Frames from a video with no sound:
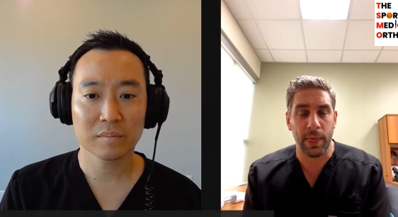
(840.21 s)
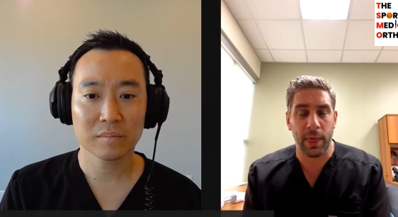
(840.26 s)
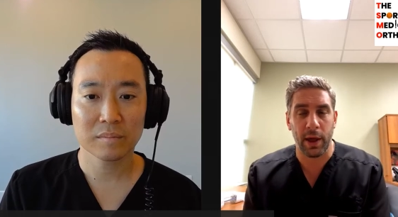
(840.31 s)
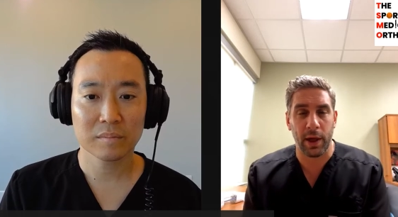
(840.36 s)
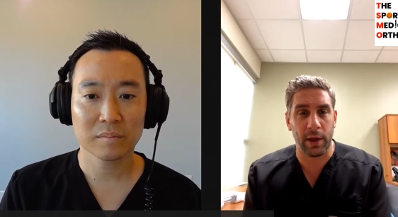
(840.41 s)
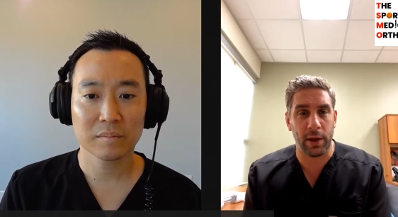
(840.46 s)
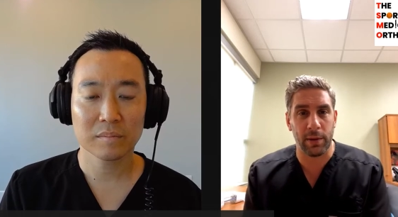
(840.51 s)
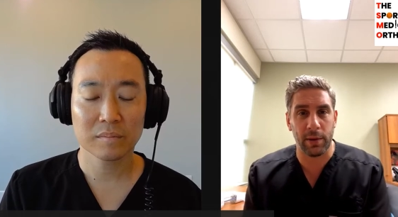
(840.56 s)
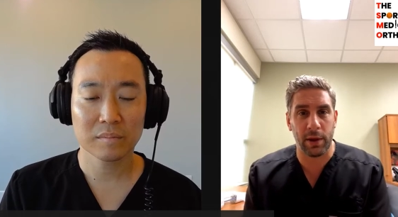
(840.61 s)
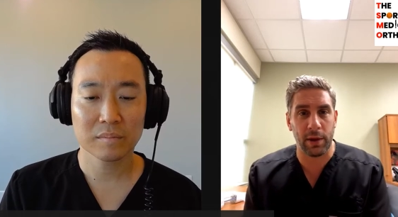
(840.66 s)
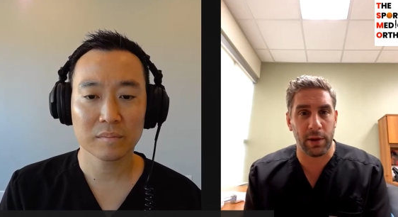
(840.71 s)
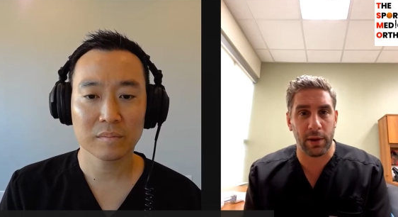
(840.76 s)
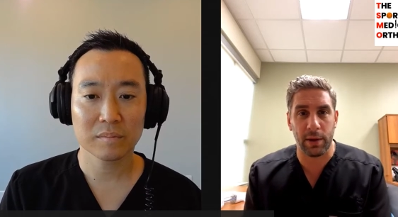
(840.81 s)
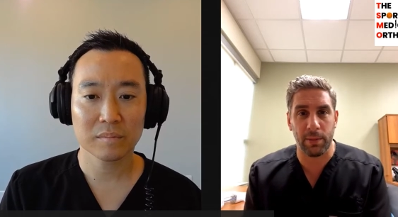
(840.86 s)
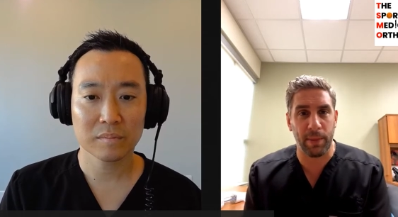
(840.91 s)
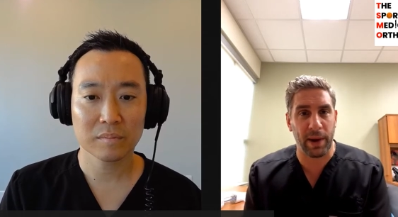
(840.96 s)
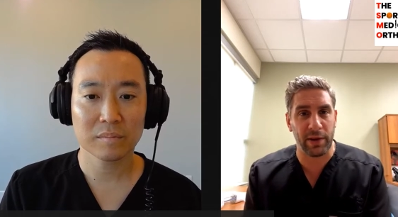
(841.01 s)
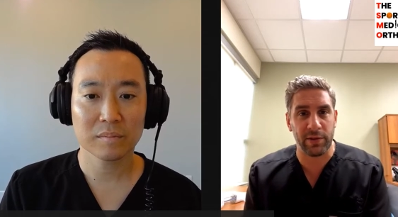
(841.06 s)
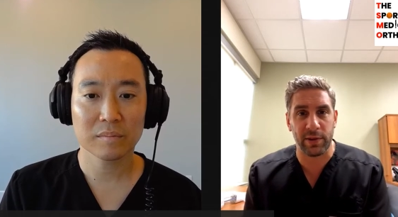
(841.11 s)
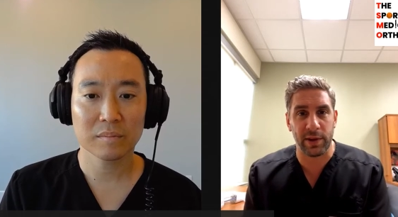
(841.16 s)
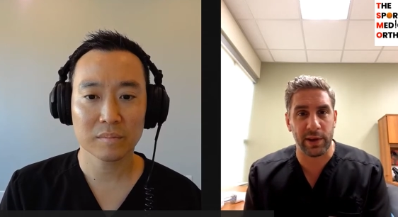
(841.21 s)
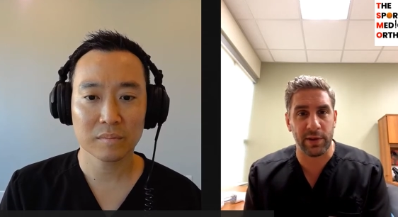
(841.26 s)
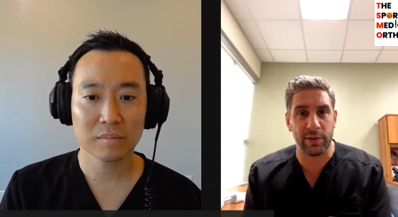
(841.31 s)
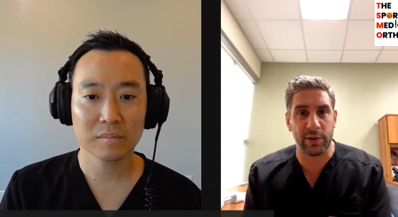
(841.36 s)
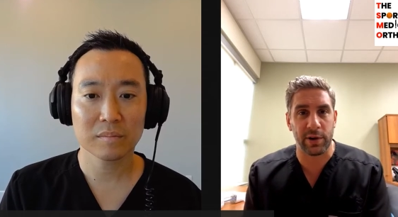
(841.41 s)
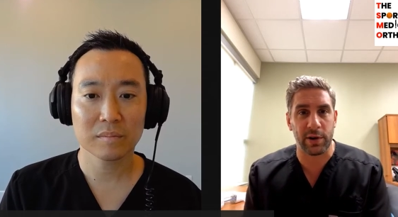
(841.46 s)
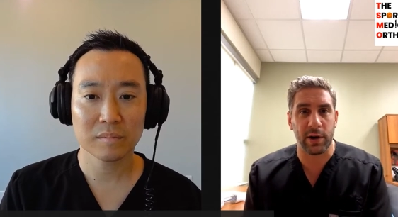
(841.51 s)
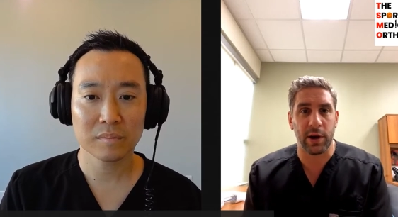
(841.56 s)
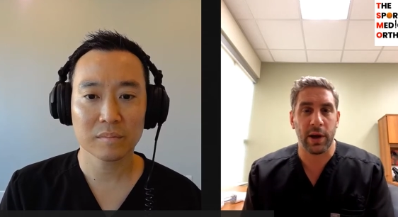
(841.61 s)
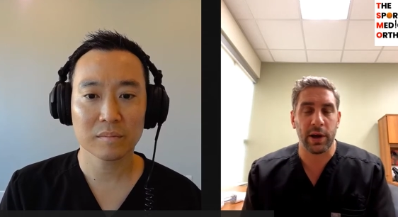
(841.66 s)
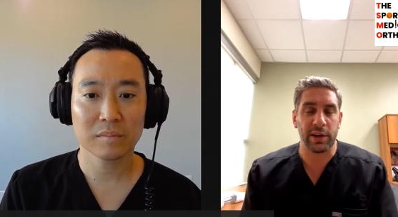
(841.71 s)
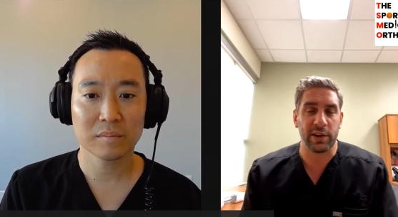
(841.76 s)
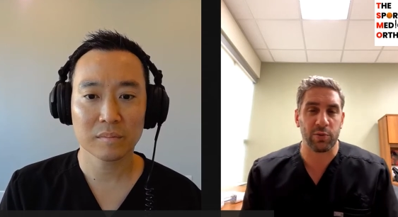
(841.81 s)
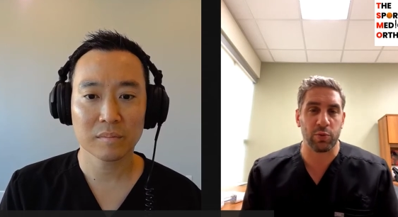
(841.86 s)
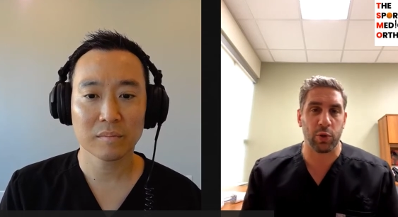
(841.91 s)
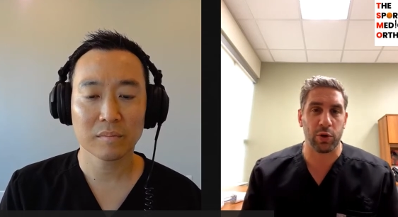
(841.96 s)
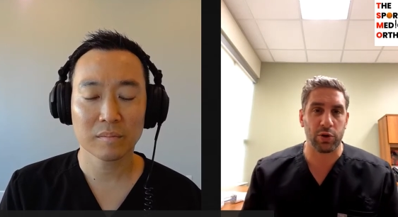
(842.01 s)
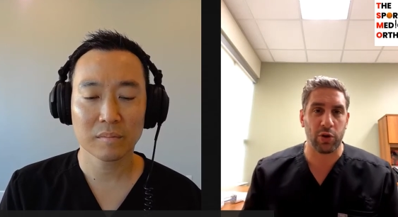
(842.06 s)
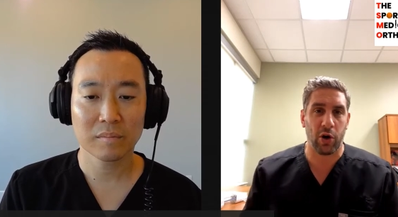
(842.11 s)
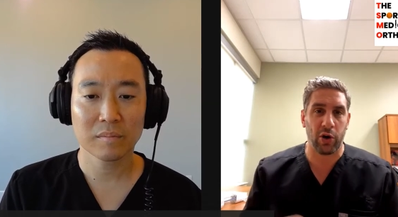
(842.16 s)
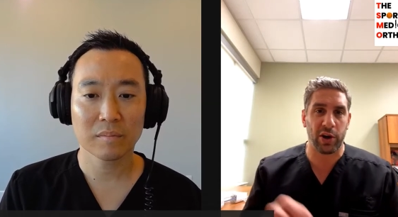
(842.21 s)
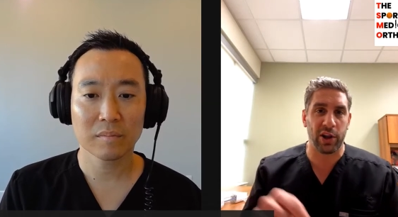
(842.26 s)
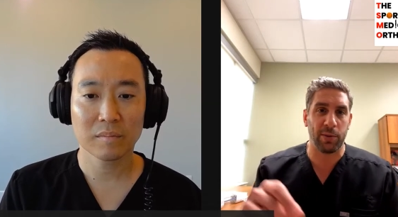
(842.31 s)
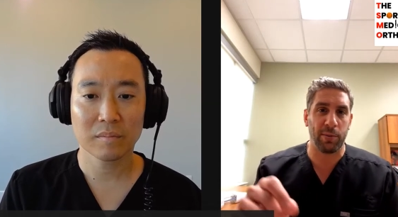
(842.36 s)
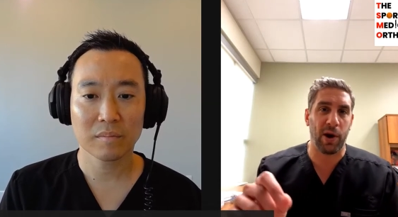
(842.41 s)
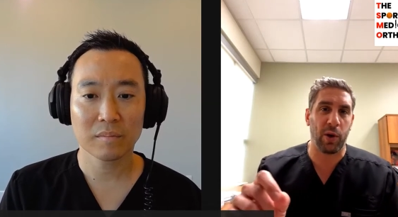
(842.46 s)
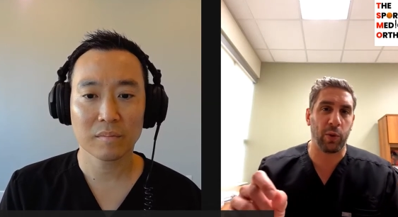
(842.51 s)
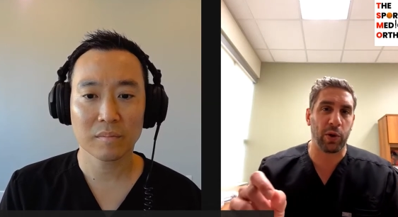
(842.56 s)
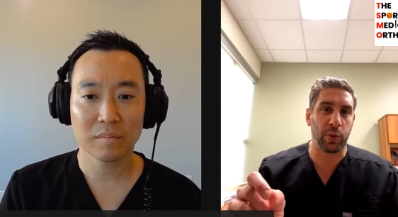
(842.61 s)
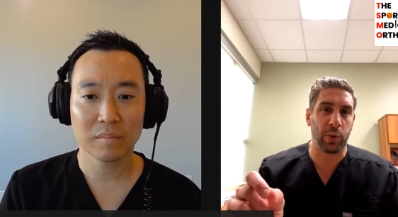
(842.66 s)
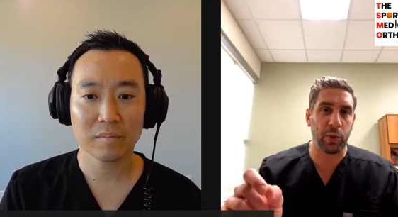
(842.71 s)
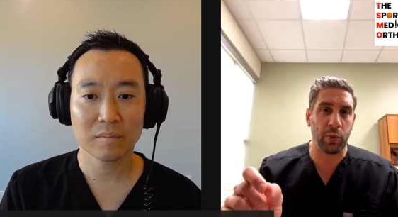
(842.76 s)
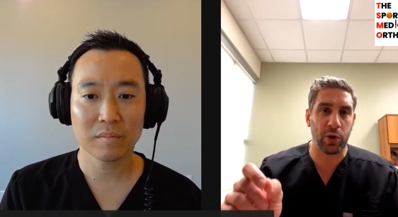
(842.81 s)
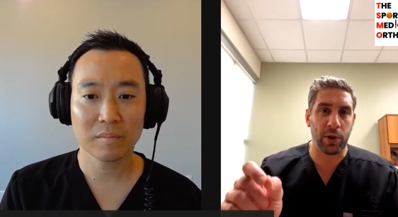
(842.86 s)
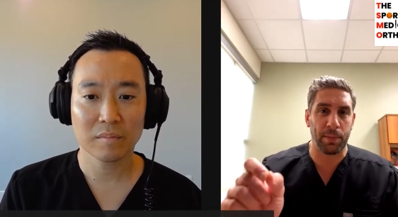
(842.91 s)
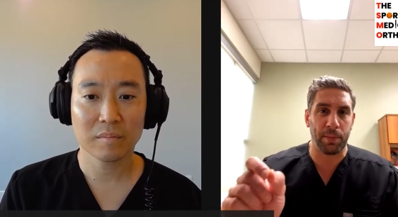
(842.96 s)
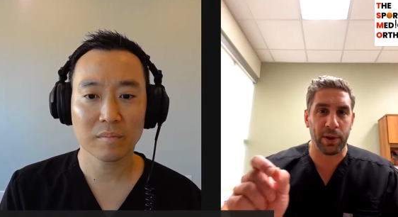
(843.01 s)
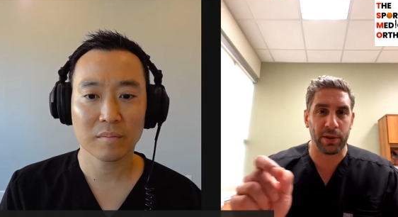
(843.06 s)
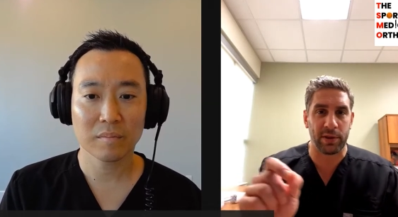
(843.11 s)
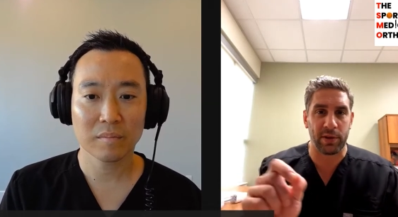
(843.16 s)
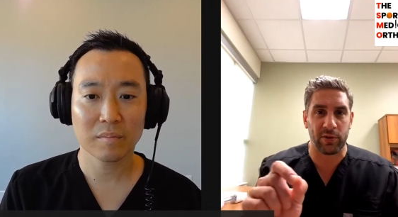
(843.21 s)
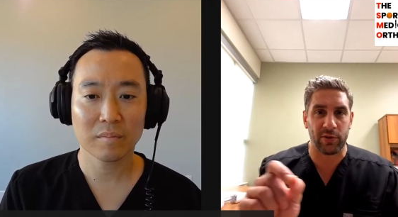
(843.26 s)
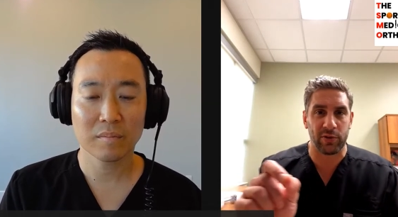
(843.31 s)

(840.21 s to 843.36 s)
Speaker 1: uh, uh it makes it easier because we're talking about where we want to put this